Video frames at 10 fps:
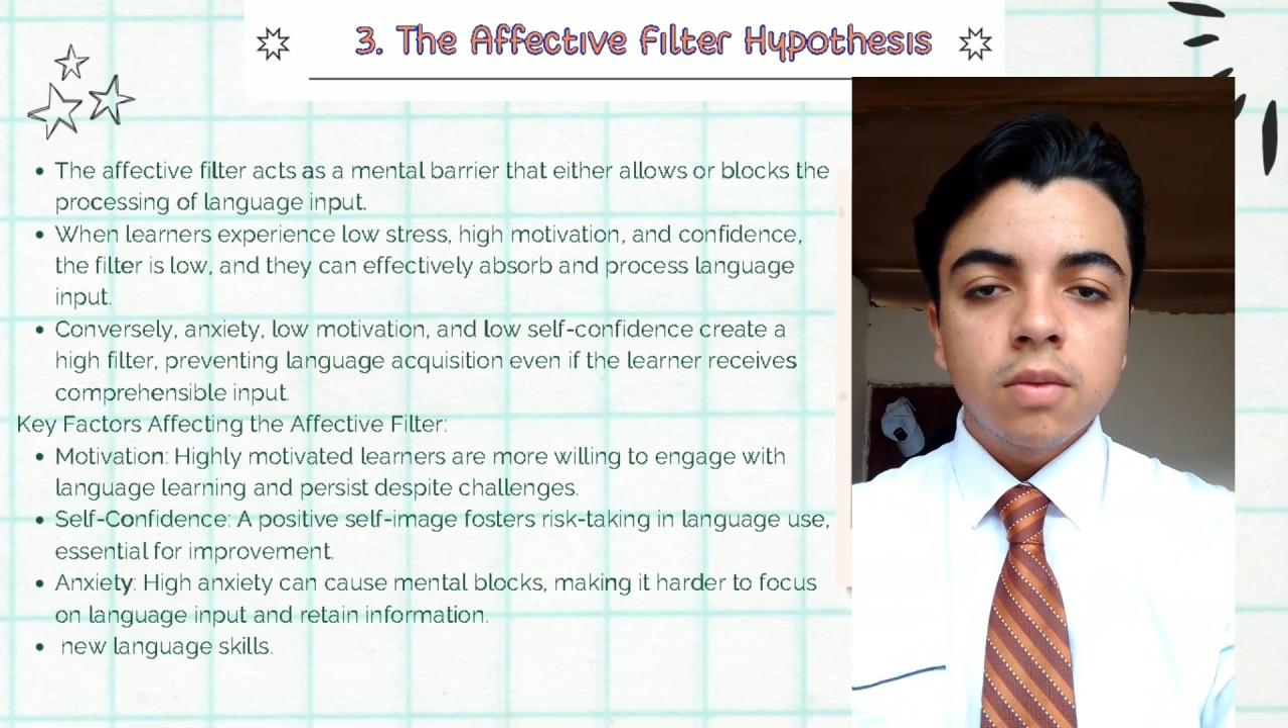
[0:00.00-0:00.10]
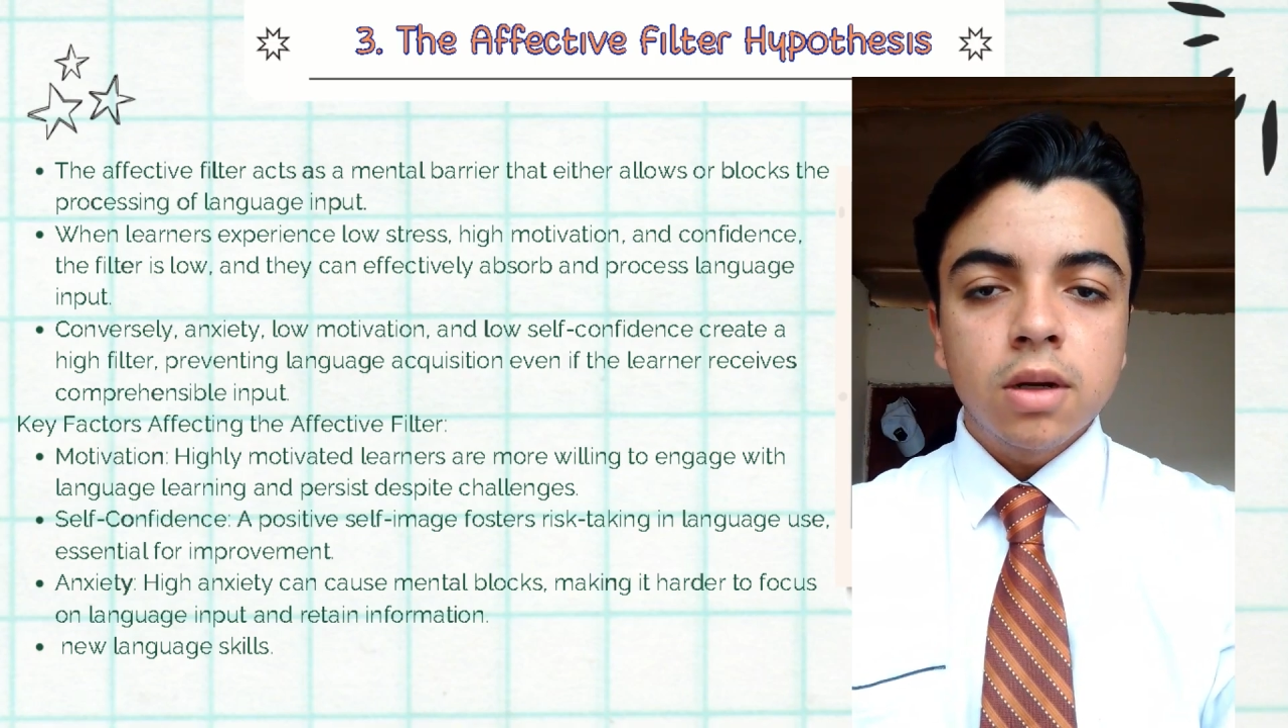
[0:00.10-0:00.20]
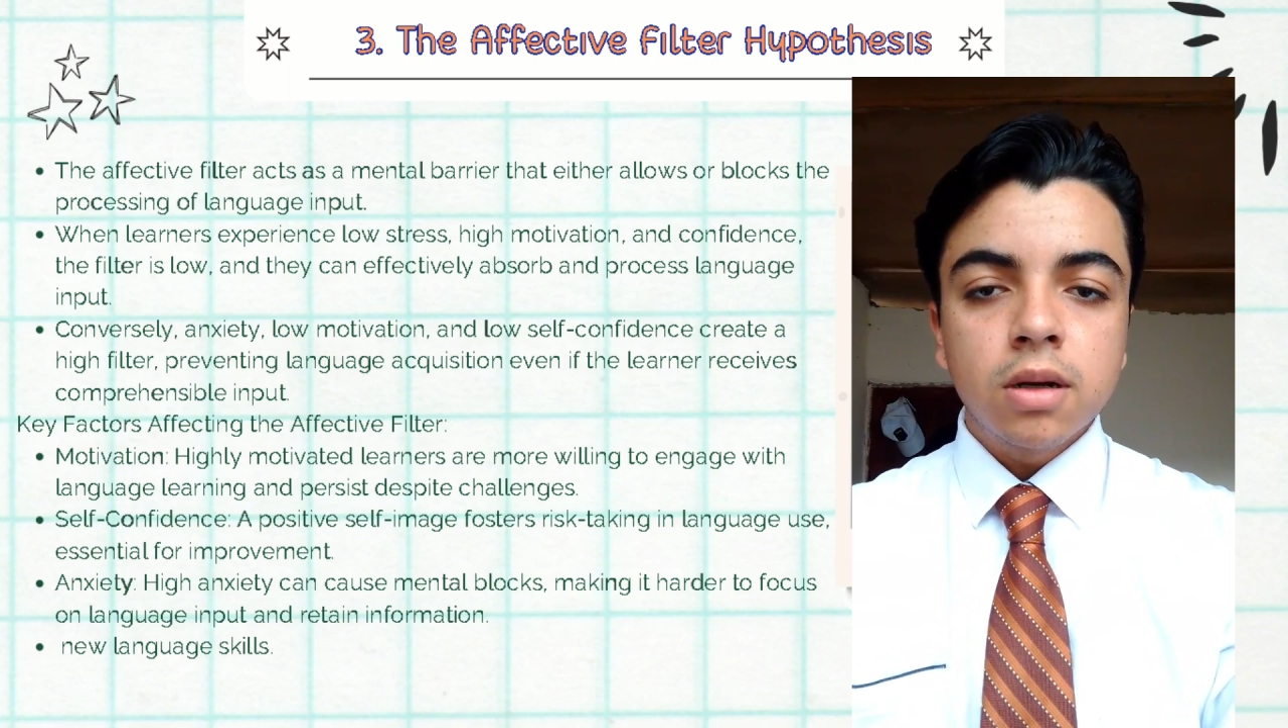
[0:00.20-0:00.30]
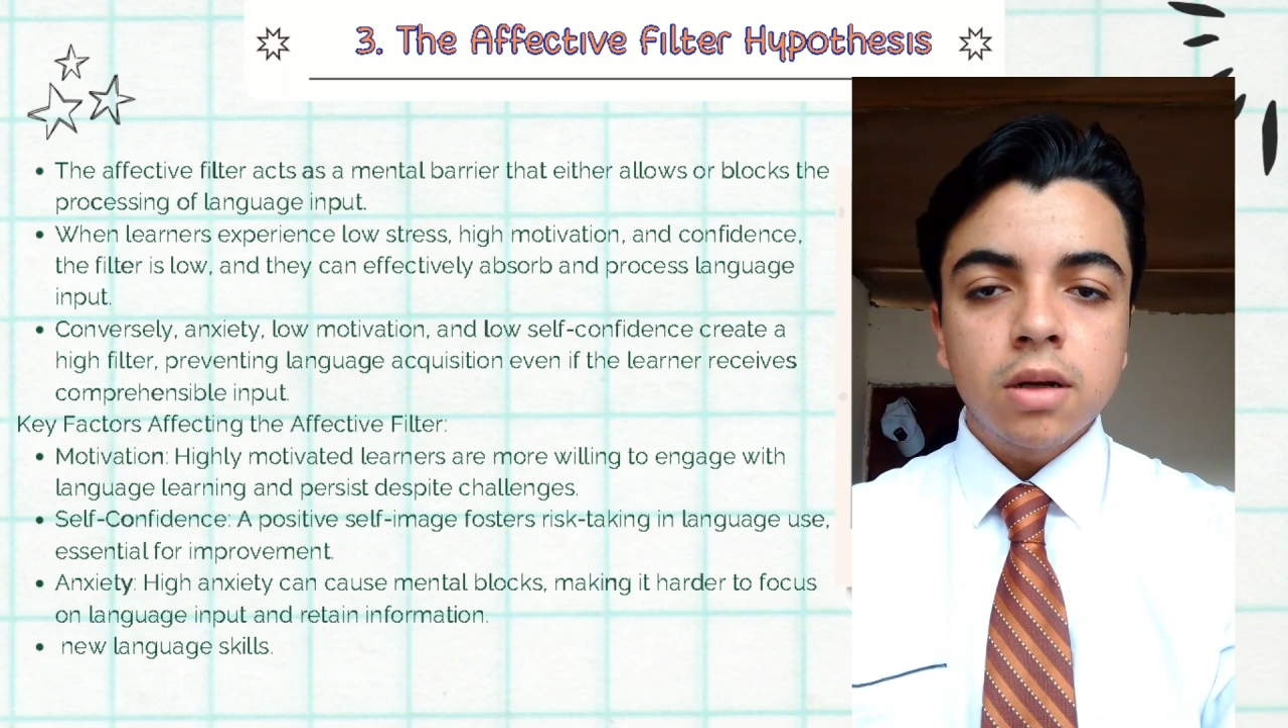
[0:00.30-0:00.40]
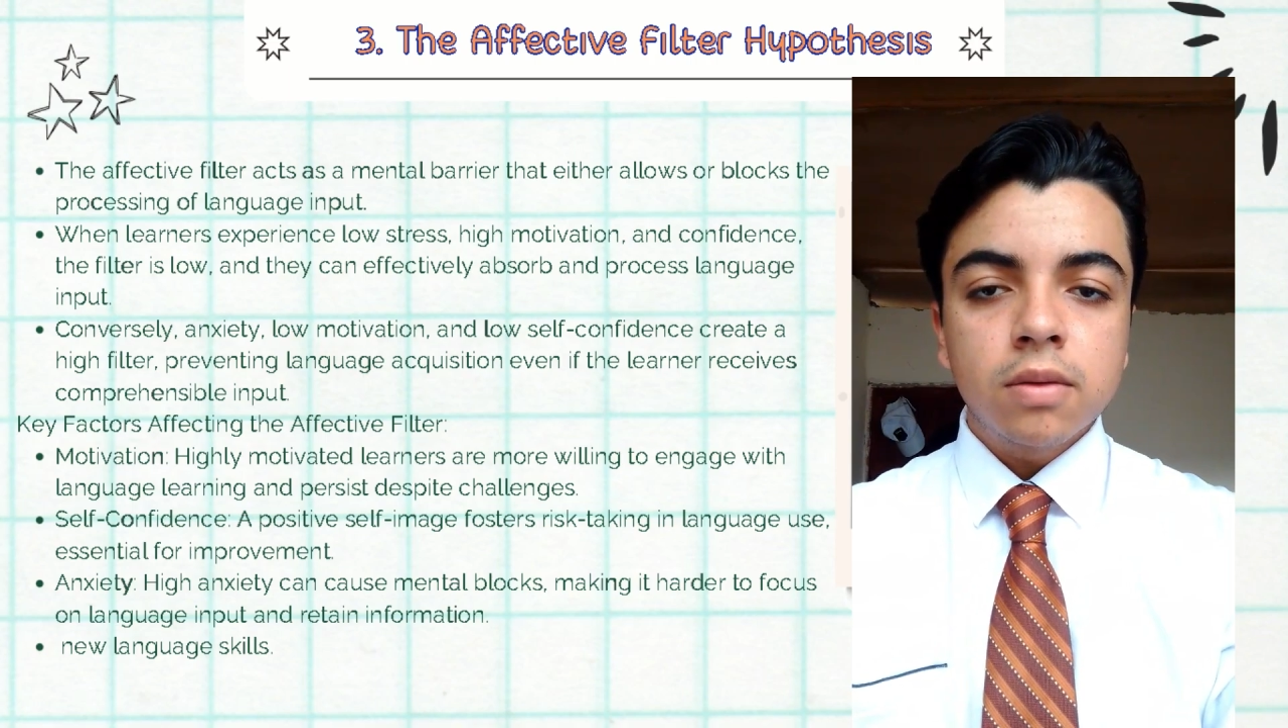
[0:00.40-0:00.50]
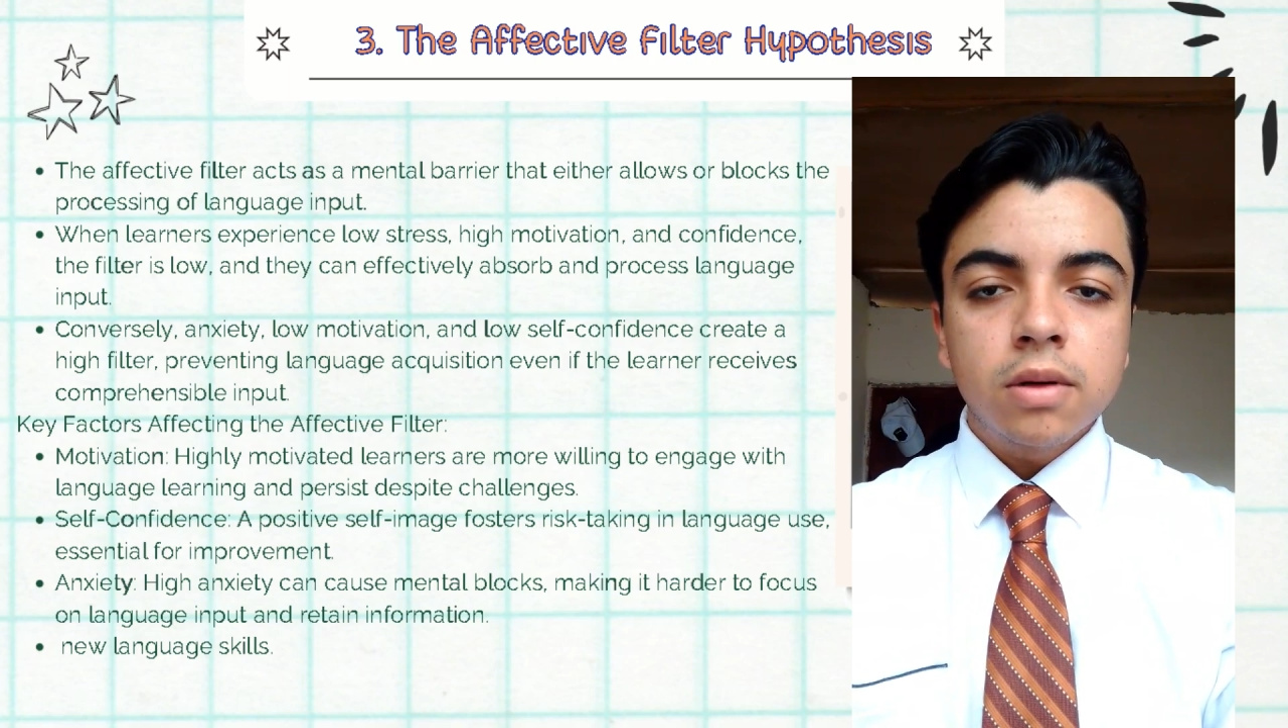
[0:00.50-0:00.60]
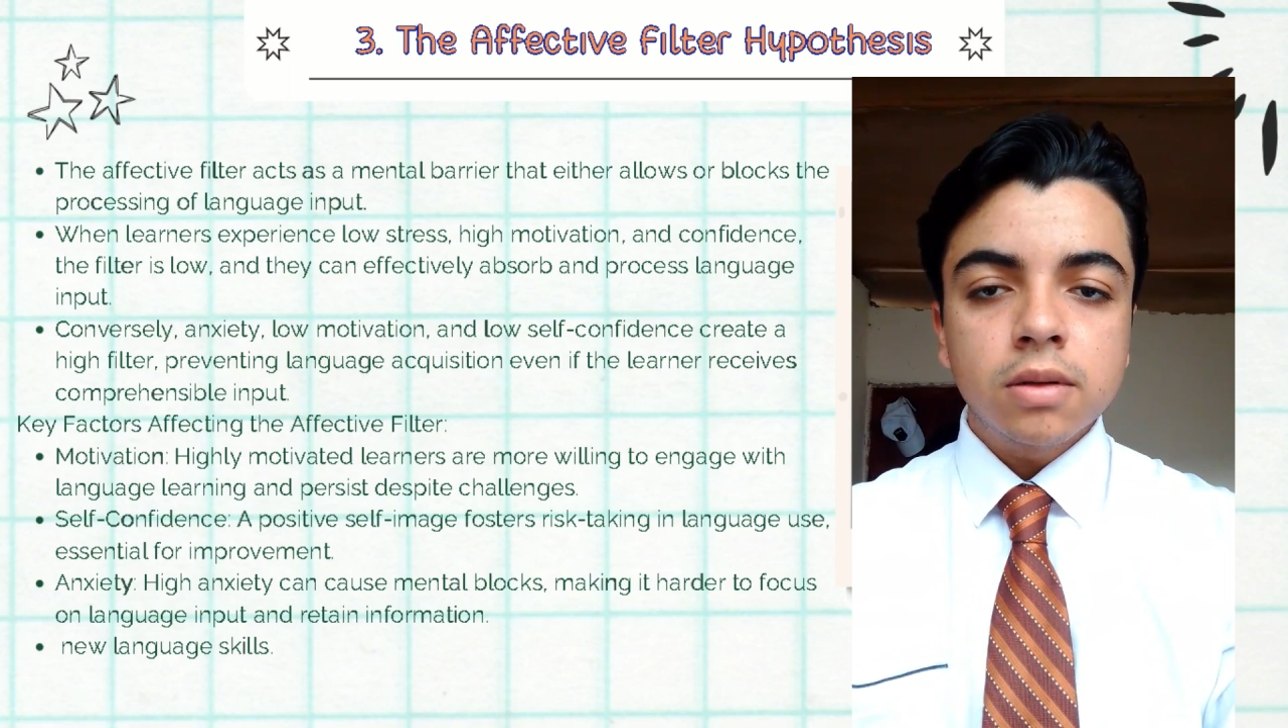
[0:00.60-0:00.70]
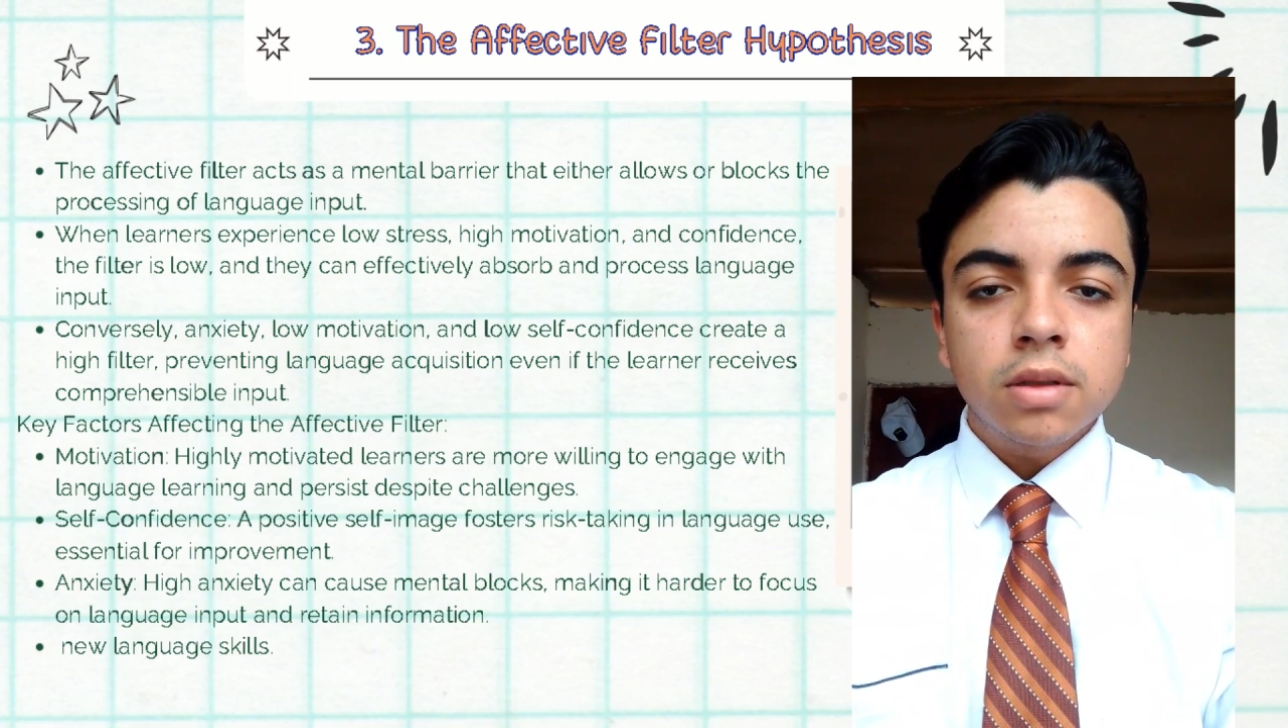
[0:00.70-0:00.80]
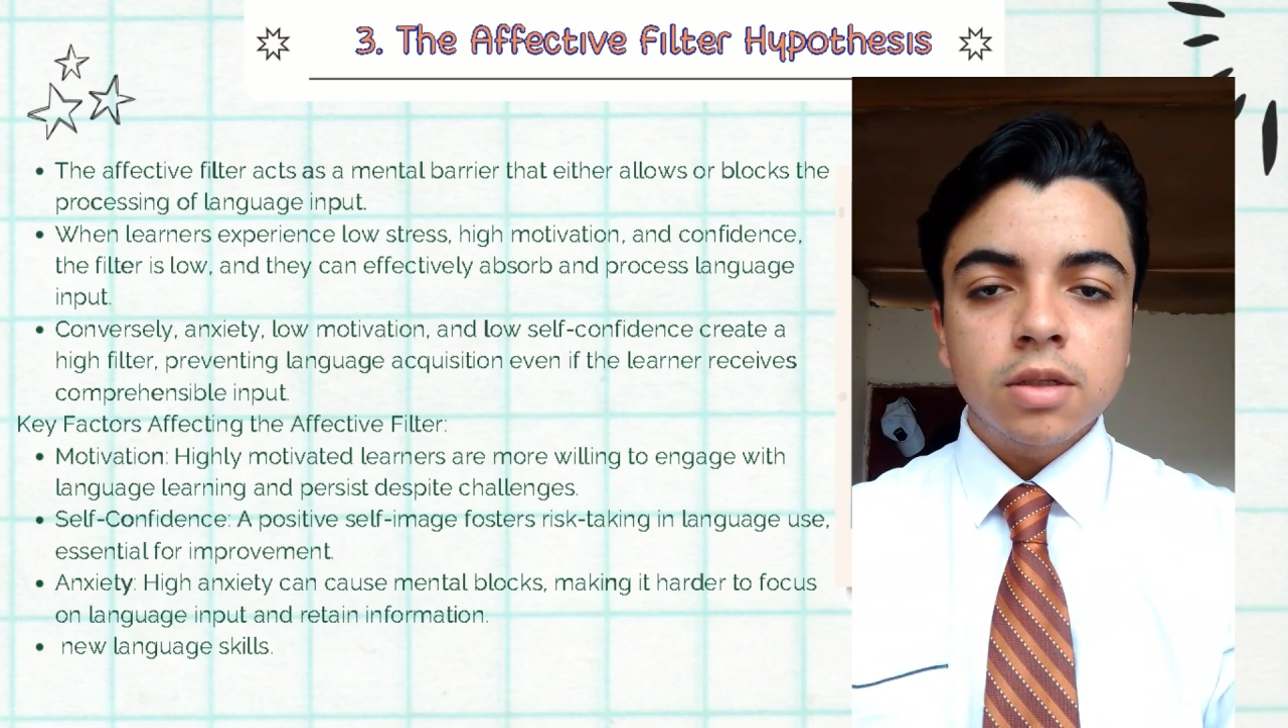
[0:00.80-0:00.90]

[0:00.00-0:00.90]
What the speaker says: When learners